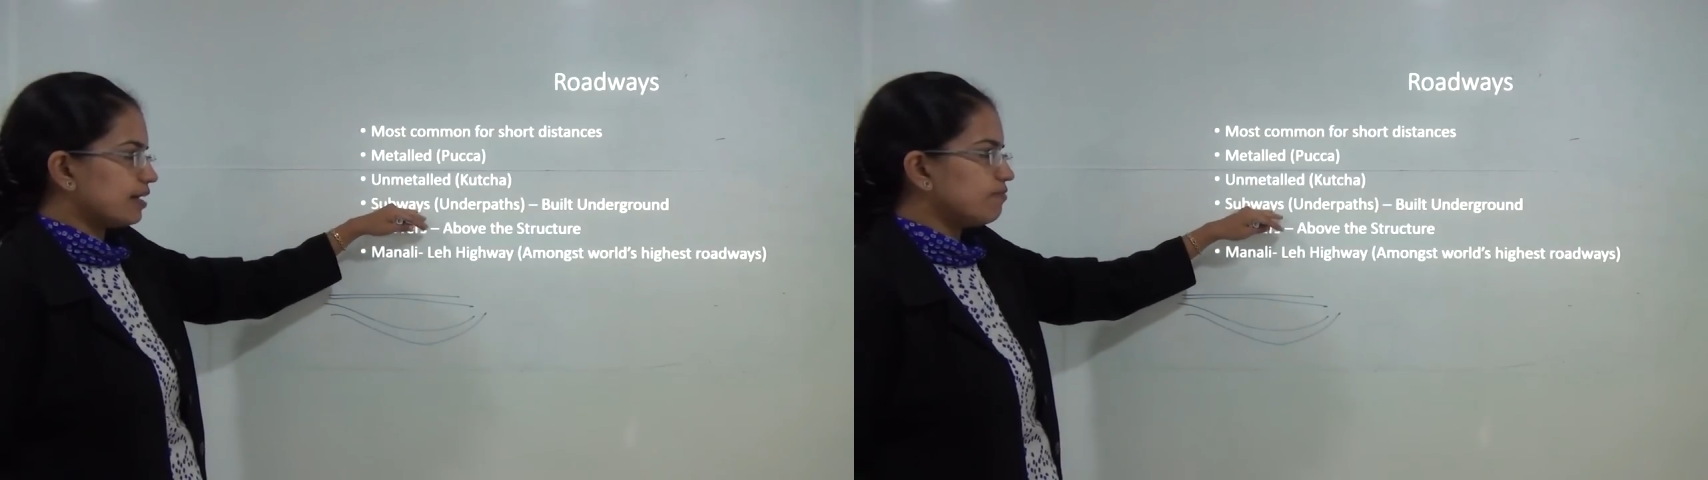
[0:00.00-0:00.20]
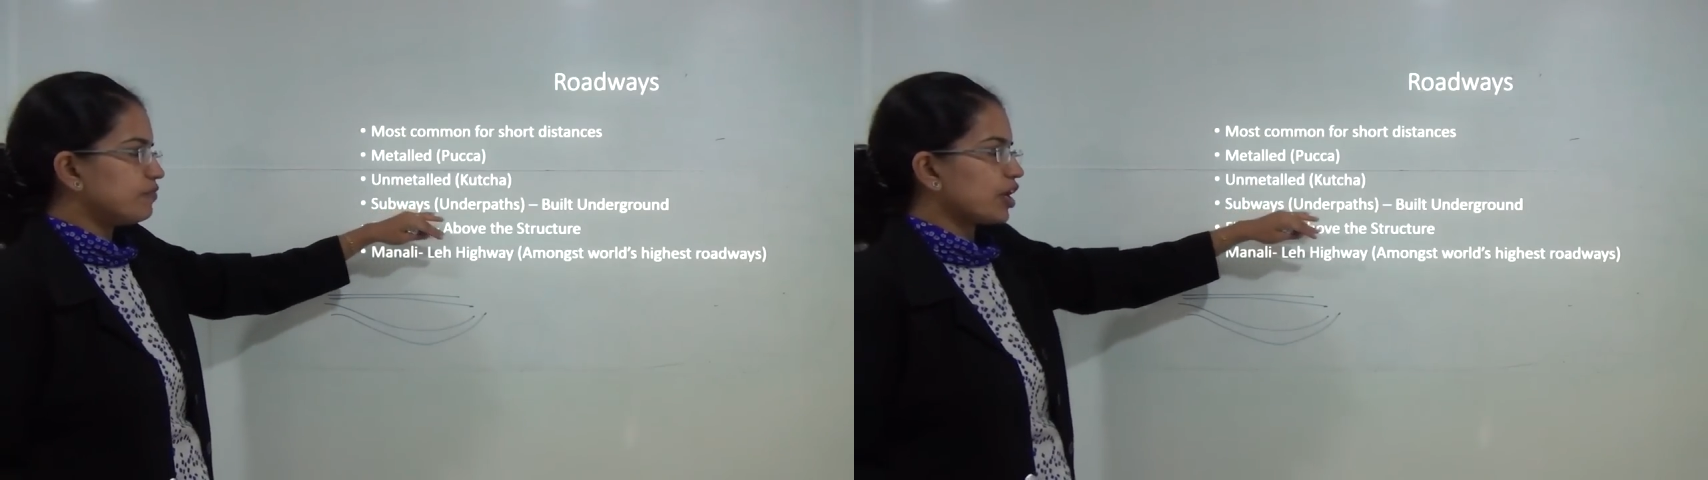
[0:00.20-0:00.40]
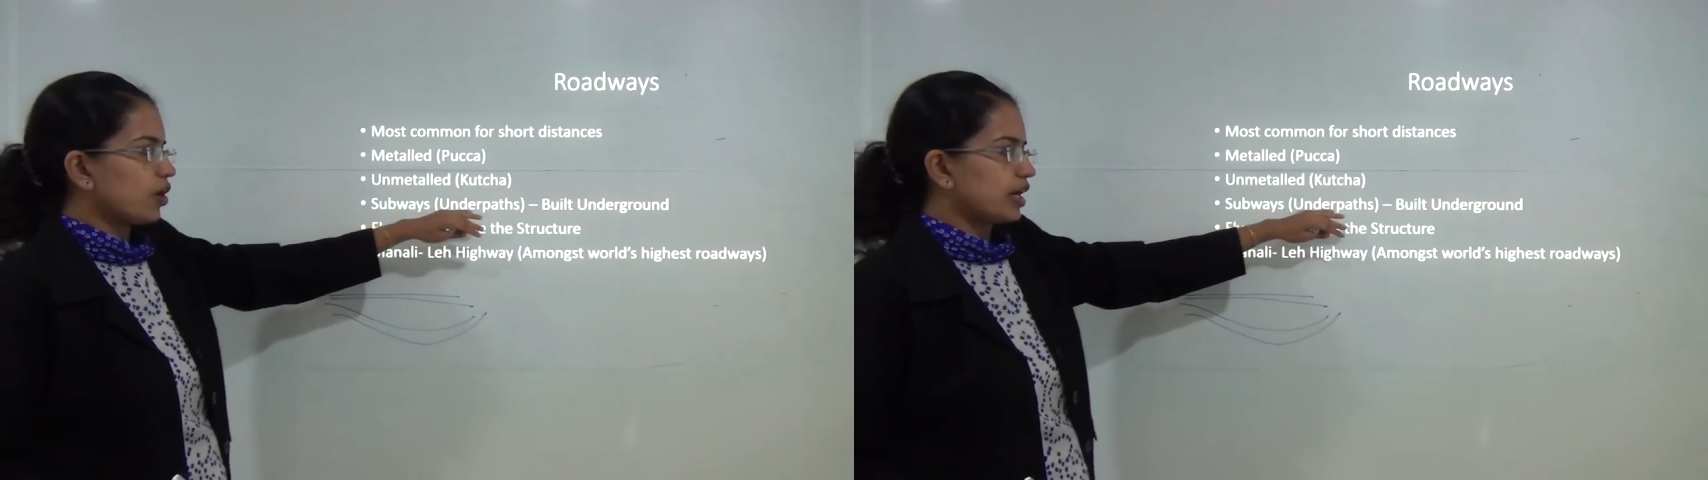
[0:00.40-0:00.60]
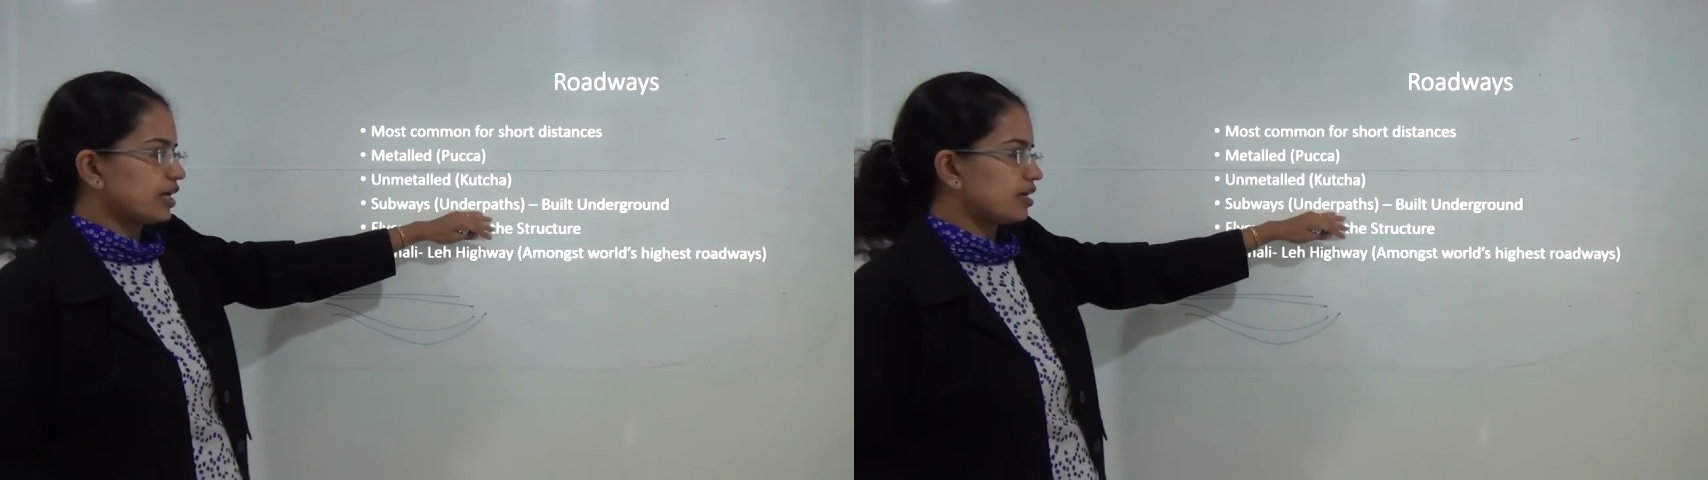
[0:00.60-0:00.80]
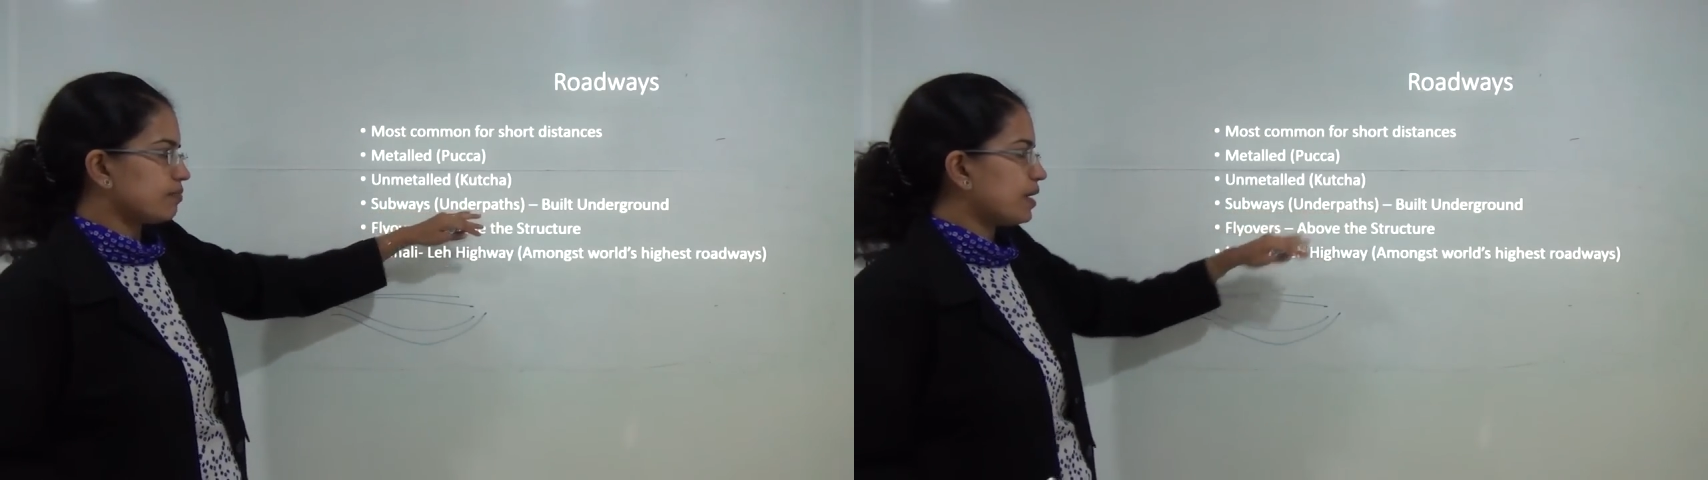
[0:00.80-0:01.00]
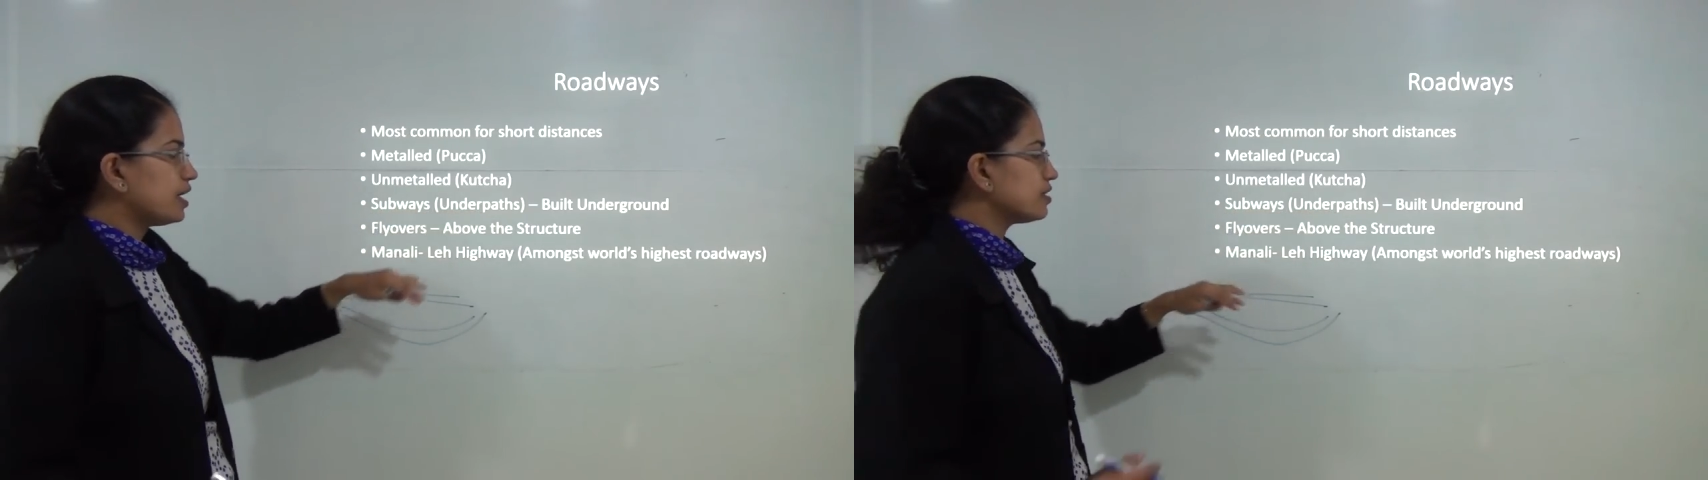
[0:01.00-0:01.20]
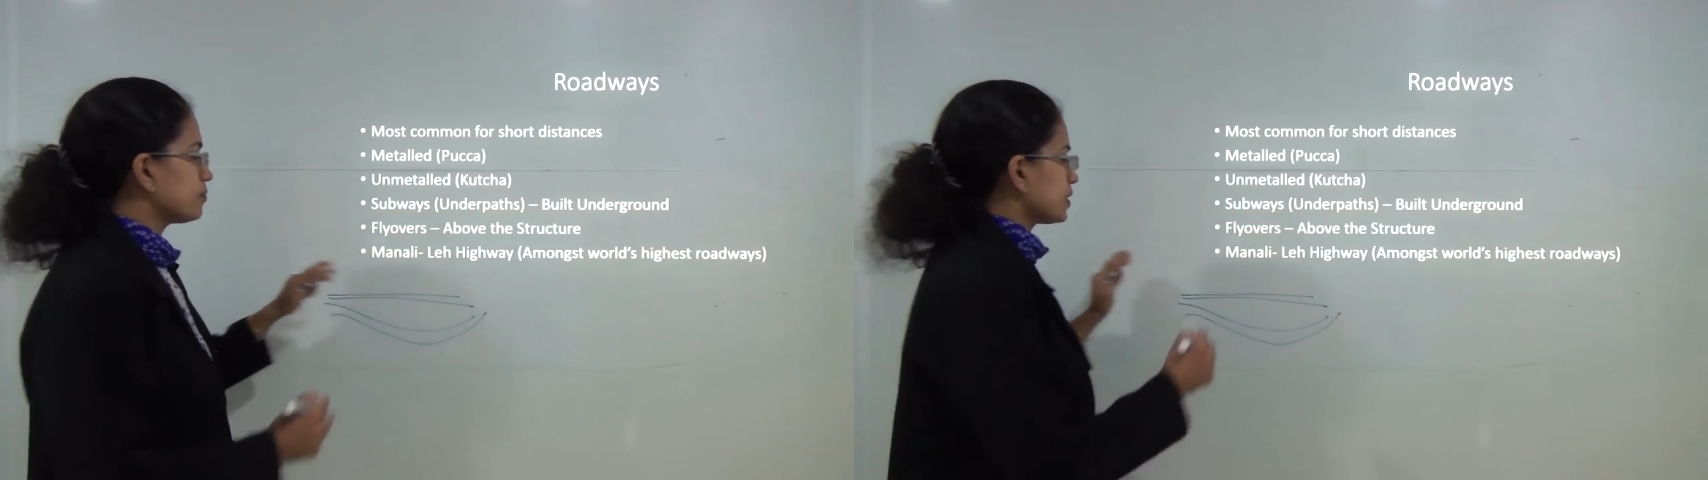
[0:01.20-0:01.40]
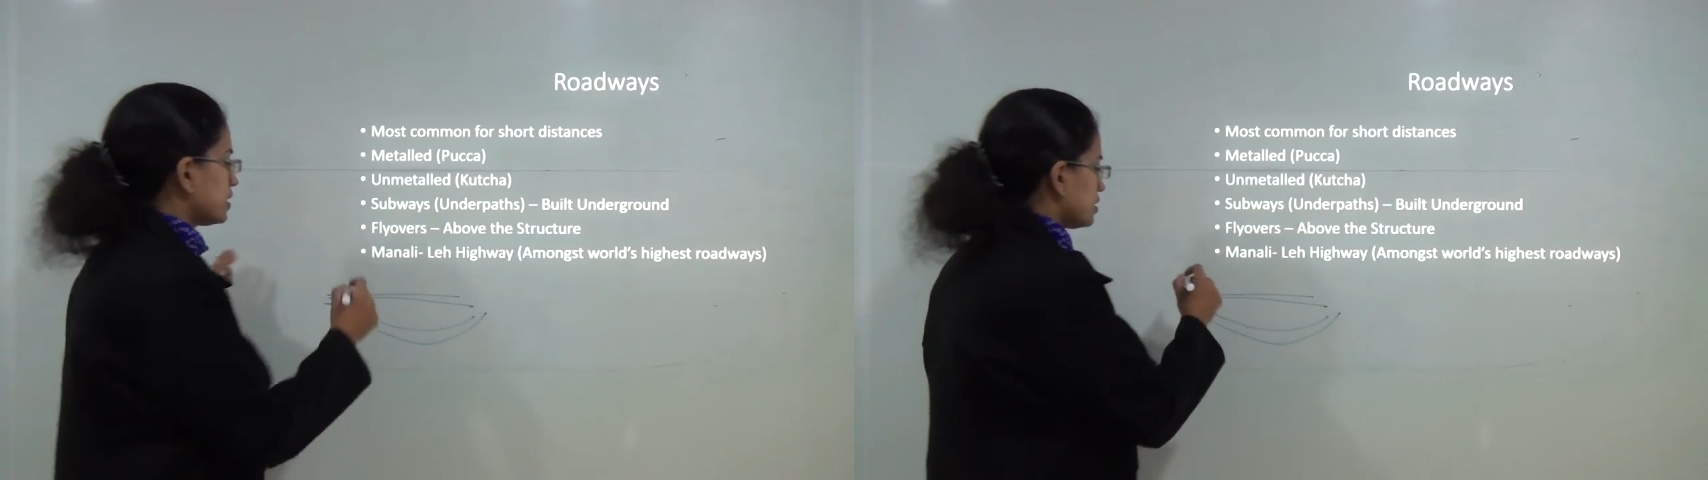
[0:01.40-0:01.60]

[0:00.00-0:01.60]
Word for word: subway or underpath.